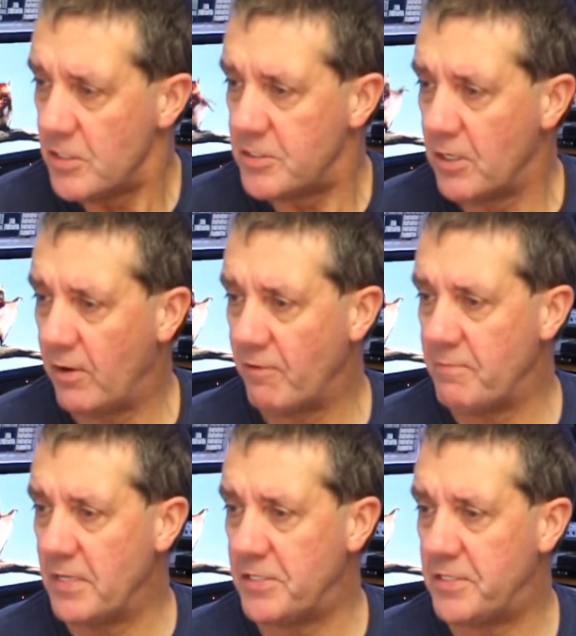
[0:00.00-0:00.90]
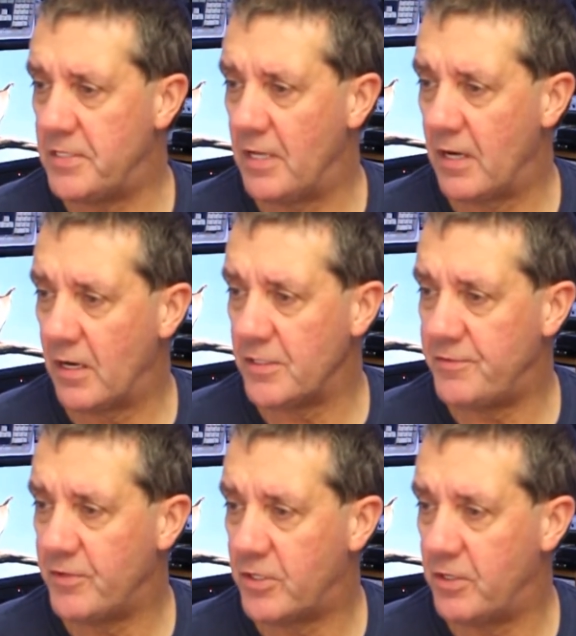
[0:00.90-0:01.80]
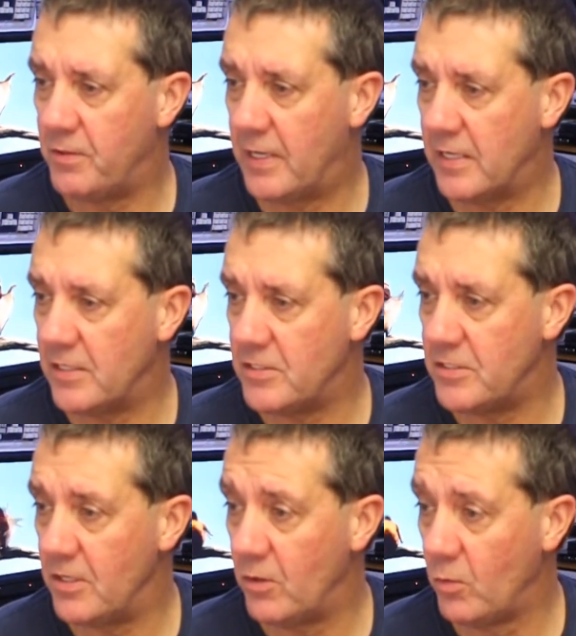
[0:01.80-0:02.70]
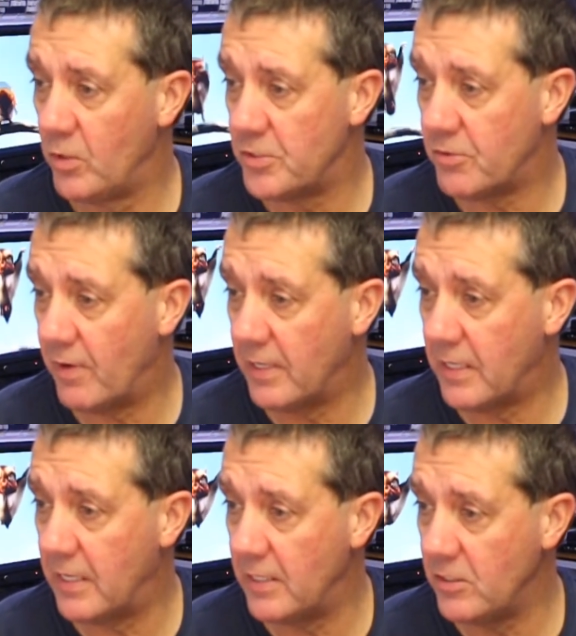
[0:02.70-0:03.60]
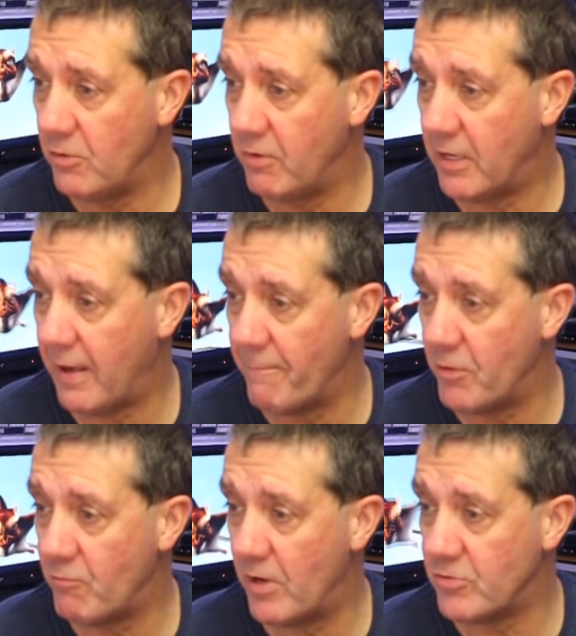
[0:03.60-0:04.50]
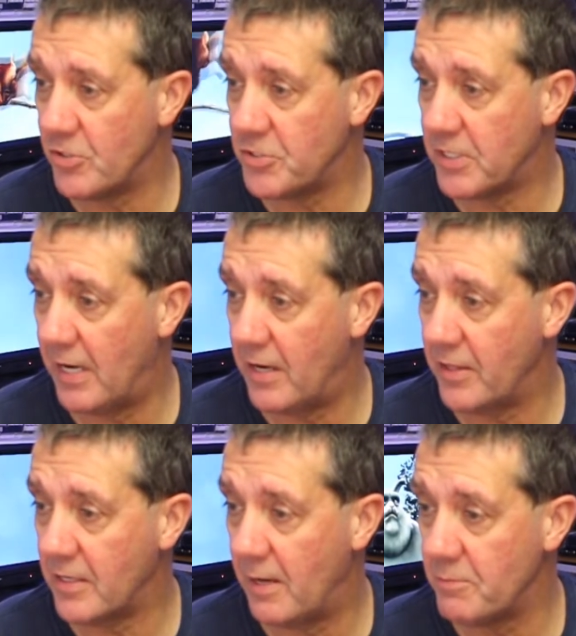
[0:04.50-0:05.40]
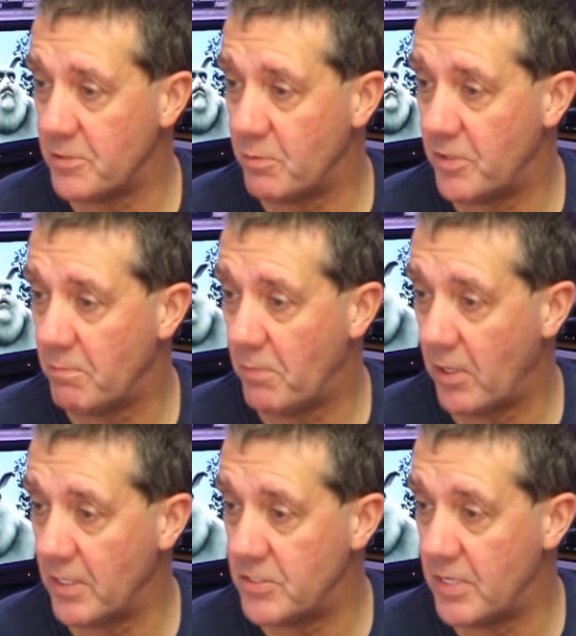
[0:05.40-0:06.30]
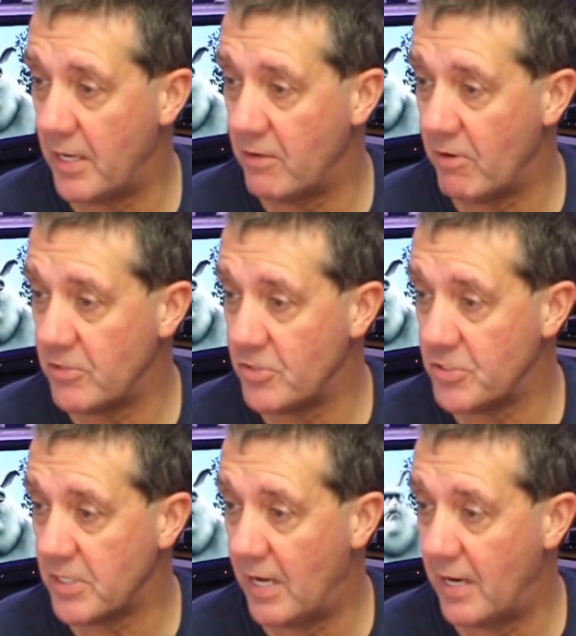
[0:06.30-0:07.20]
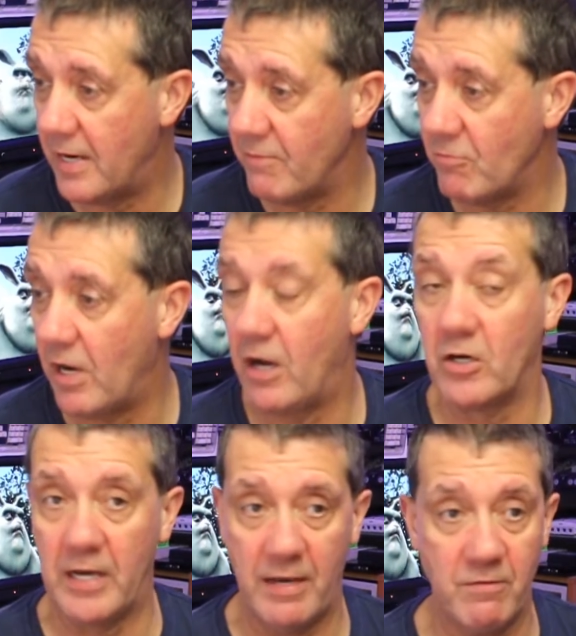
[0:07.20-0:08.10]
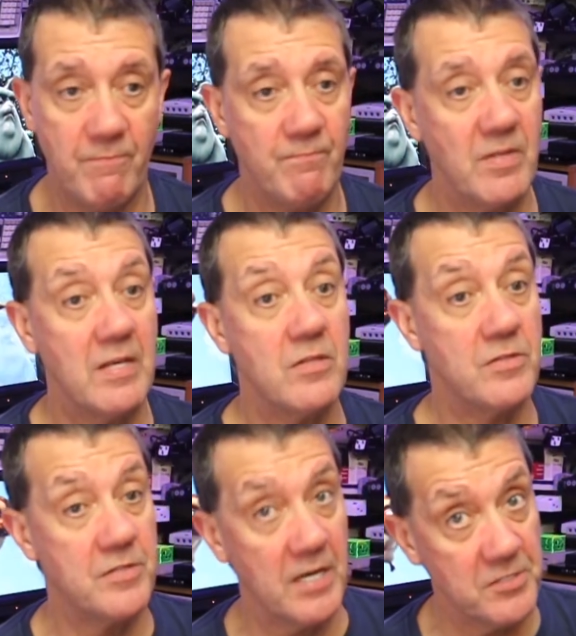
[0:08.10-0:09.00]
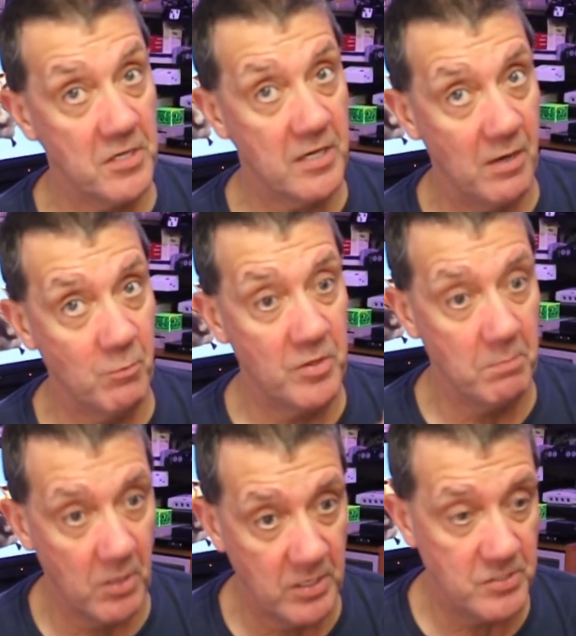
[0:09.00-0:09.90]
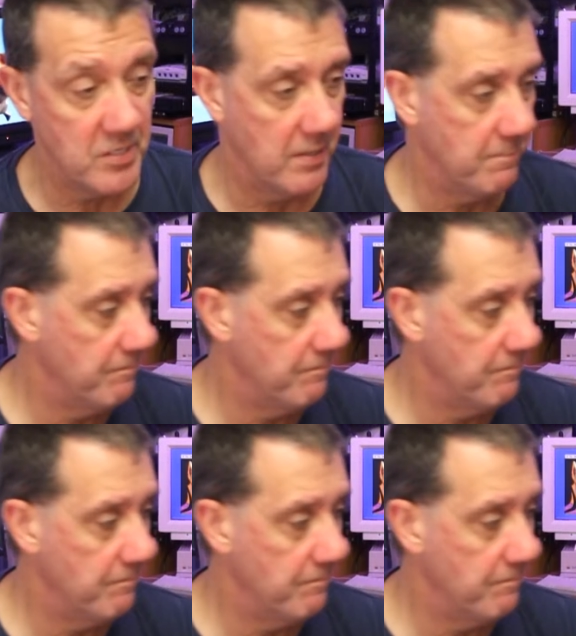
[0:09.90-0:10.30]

So I have missed the last few Q&As. All looks great. Can you recap the retro scaler that comes with the monitor? And the retro scaler, okay, doesn't come with the monitor.